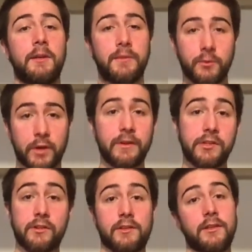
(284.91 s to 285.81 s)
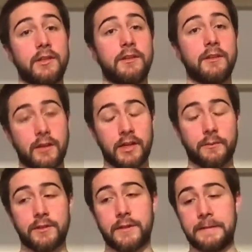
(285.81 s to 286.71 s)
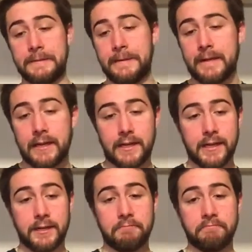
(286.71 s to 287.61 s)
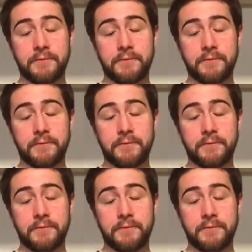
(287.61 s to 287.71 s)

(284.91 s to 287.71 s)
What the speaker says: but you want to make sure it's clean, 100%.